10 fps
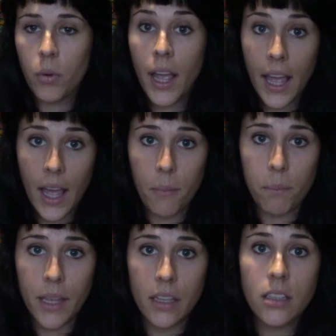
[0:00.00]
what
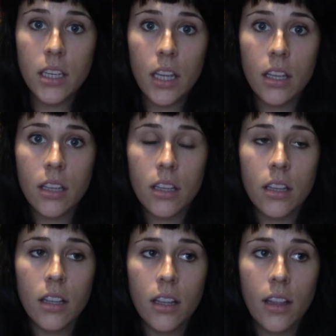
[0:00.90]
happened
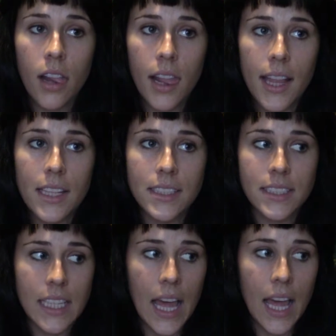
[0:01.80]
is
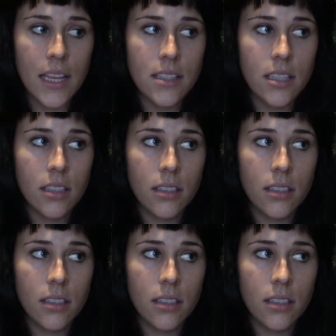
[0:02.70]
that